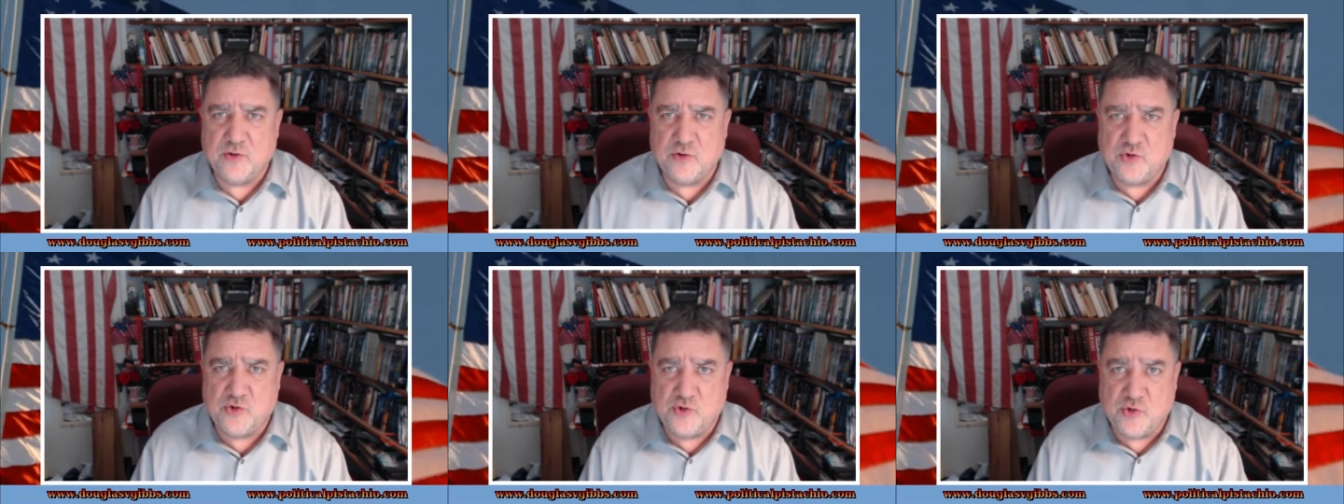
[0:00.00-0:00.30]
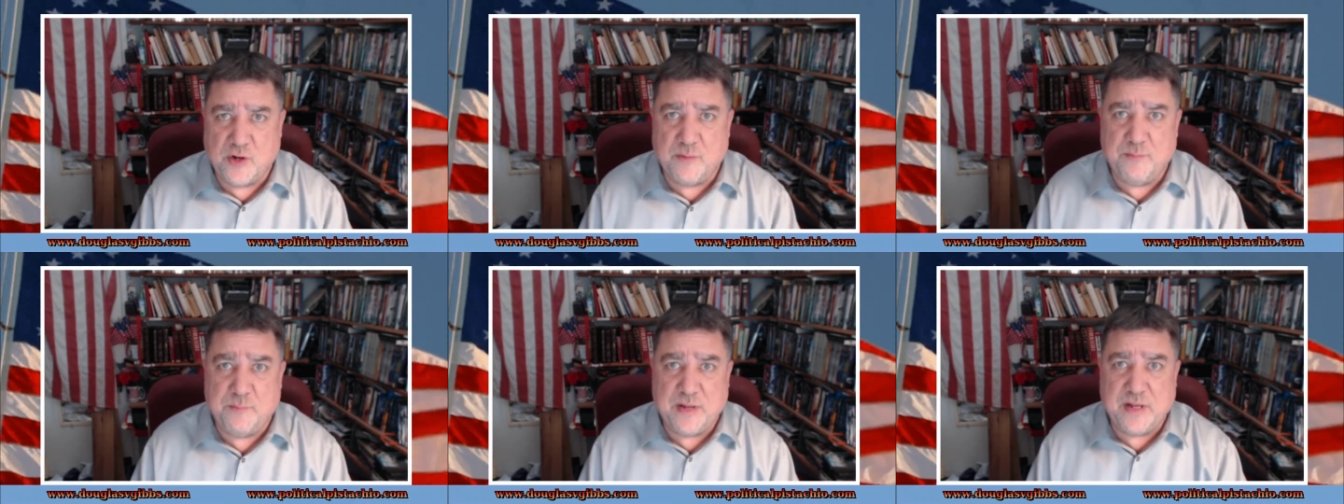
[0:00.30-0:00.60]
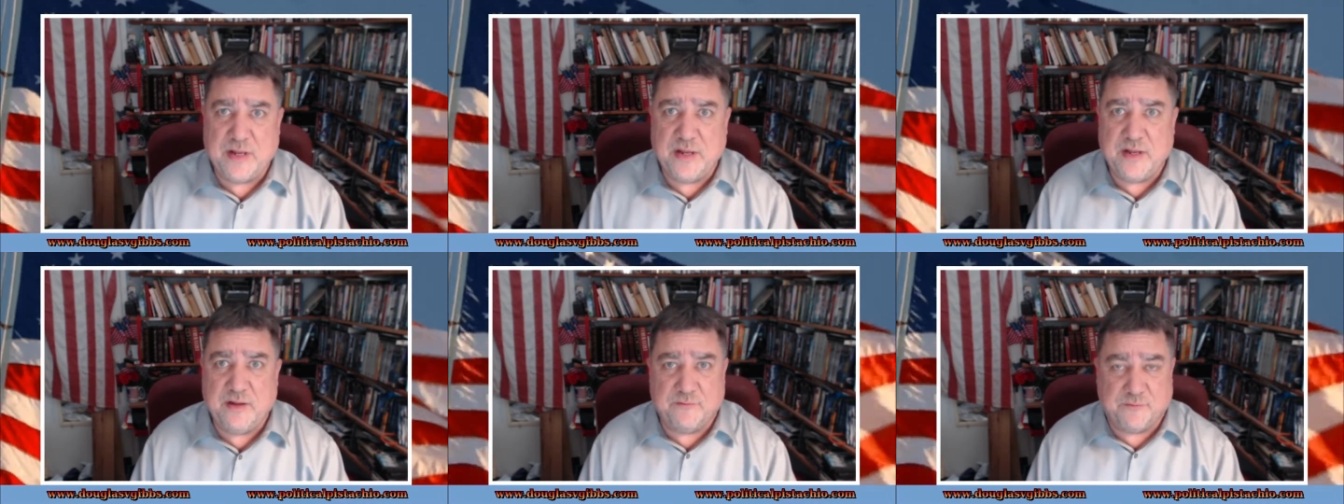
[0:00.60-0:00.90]
should
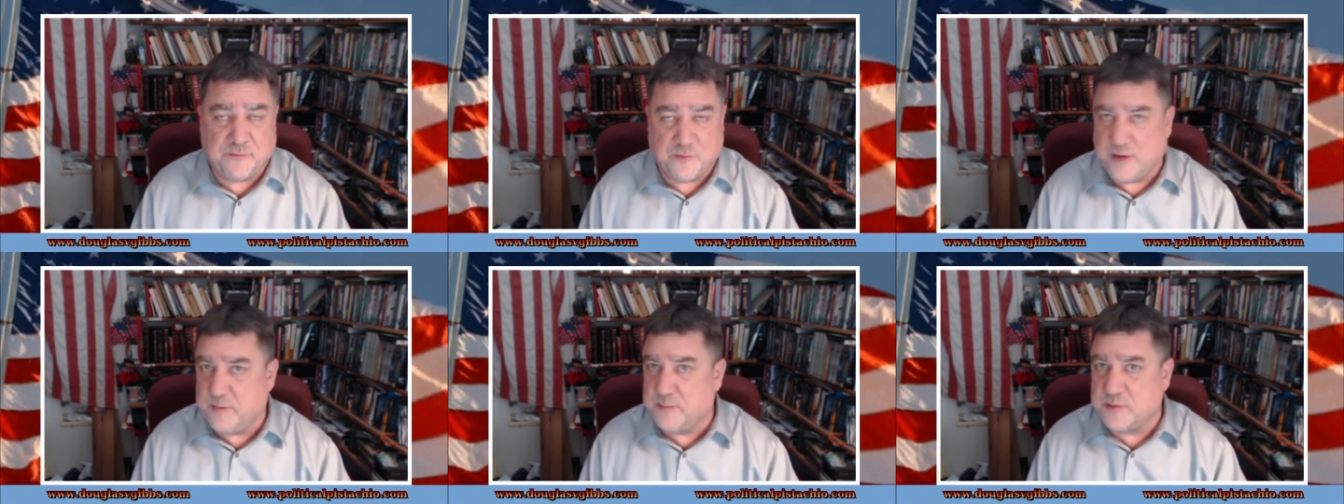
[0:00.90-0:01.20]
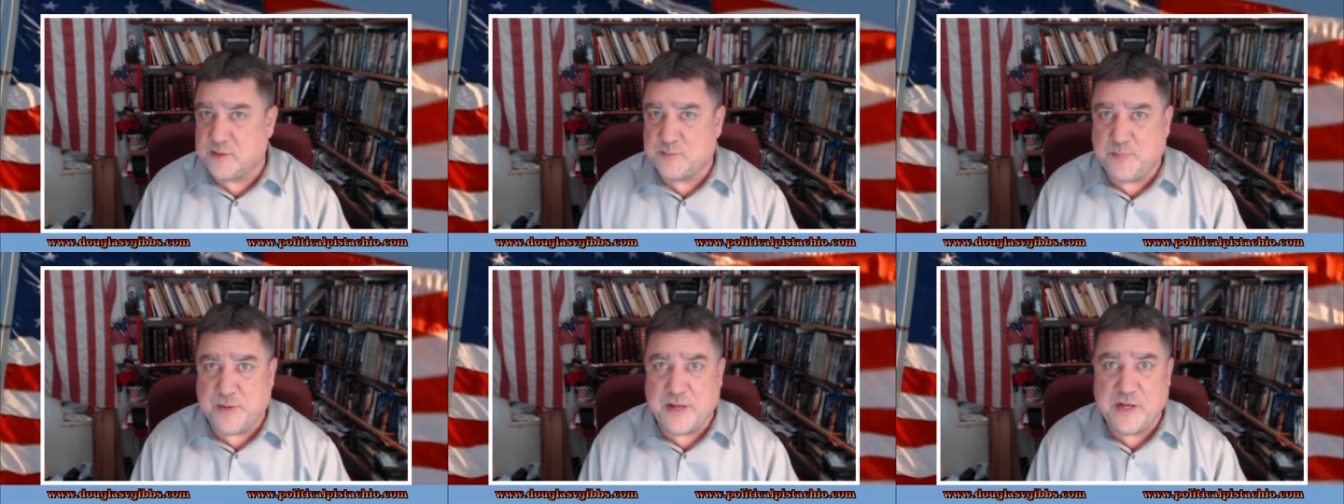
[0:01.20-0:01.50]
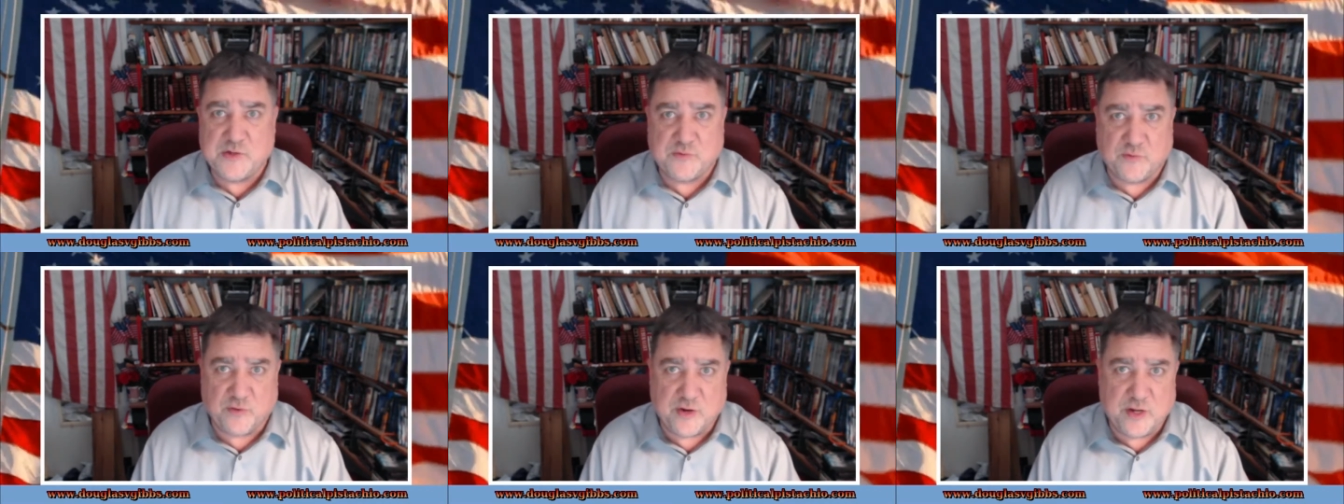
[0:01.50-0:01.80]
be freedom of
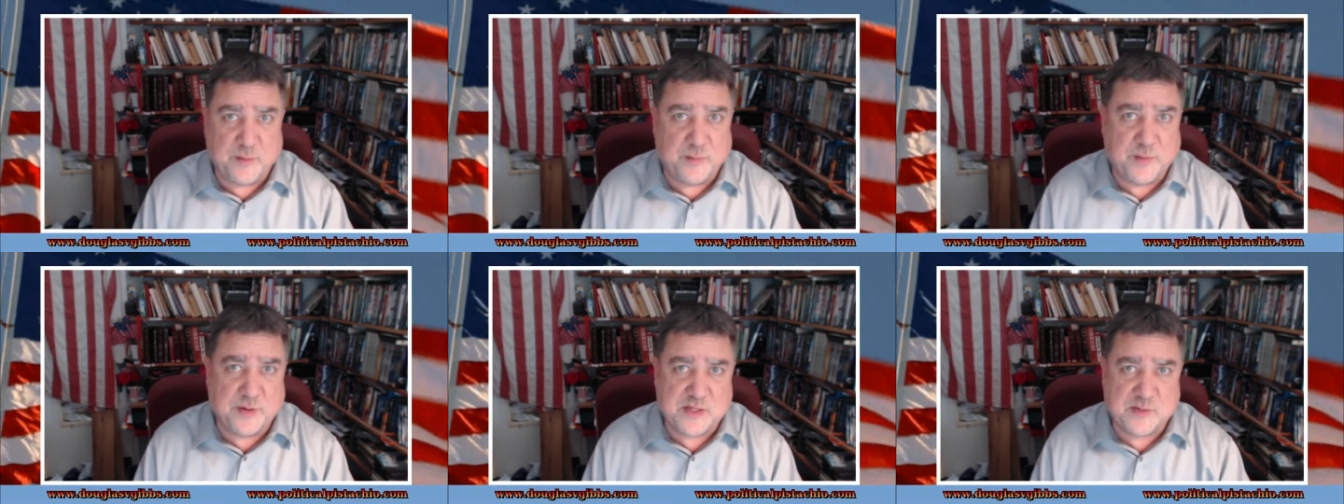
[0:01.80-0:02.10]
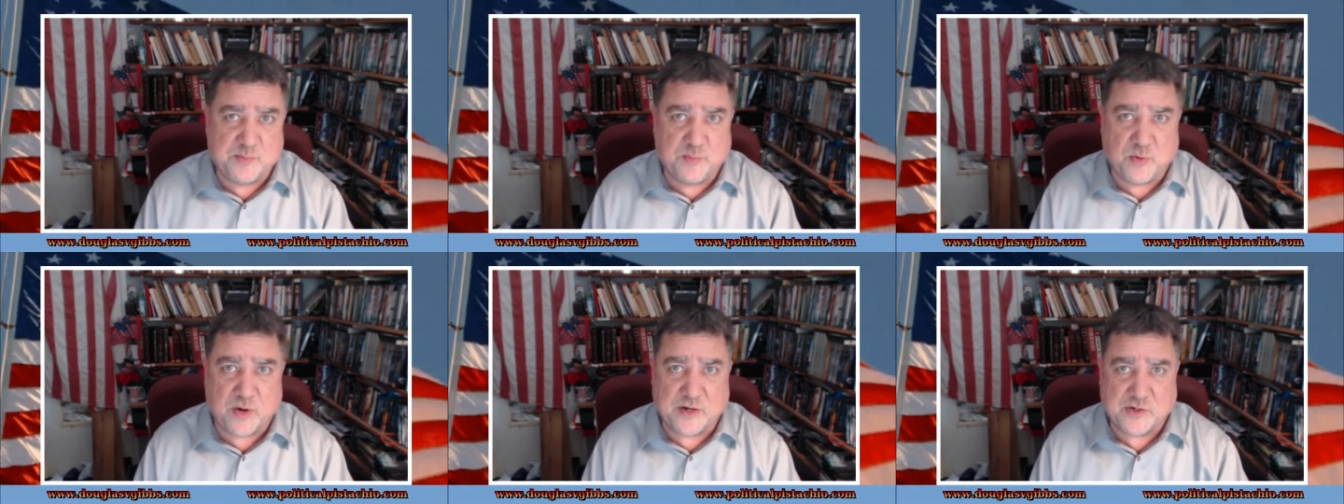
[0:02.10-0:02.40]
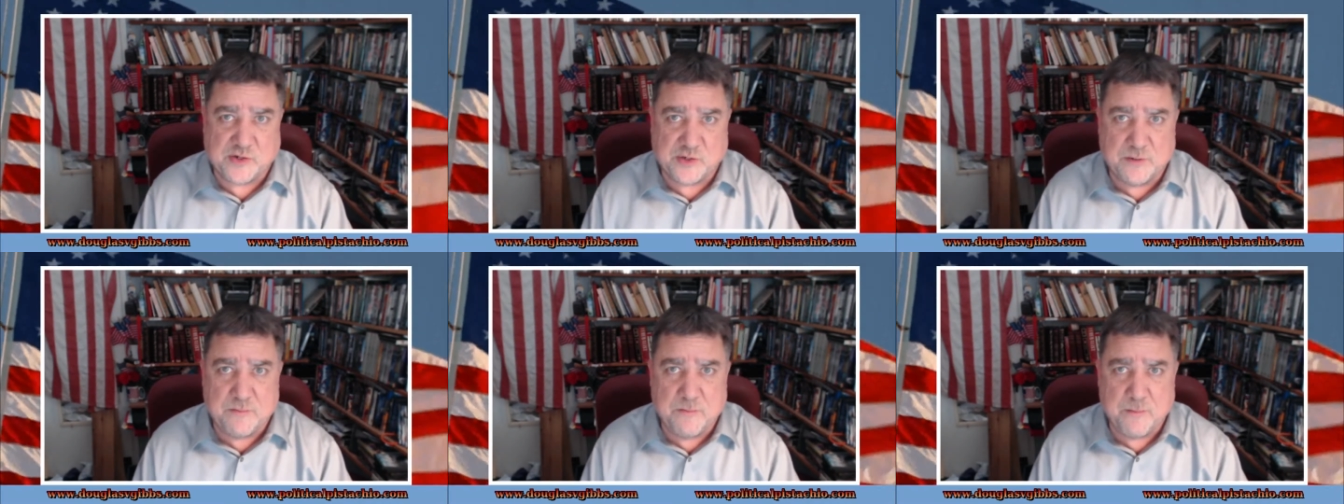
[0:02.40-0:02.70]
speech, freedom of
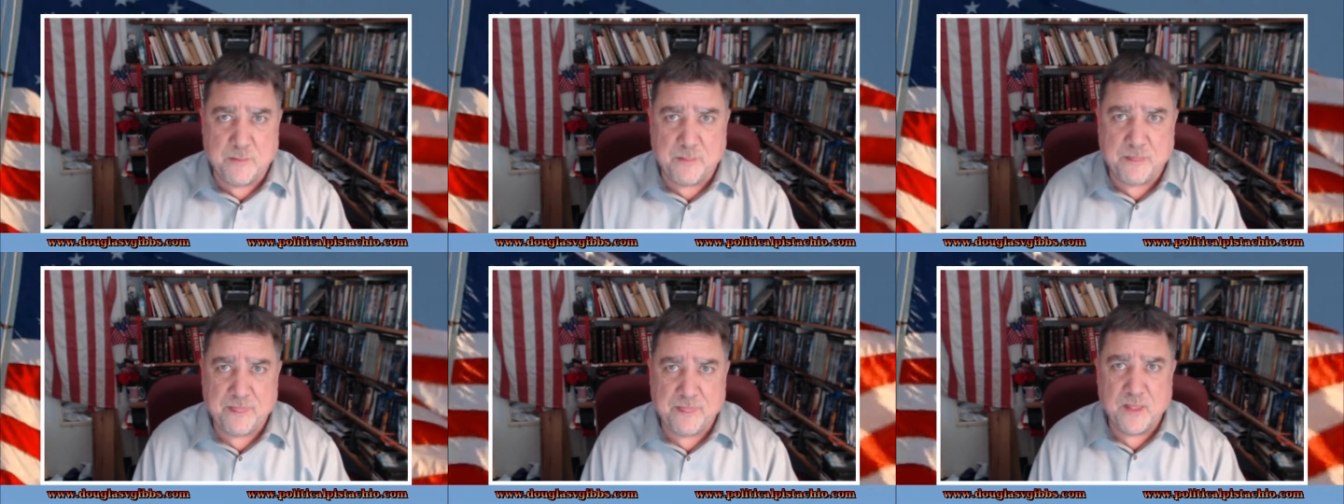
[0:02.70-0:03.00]
expression,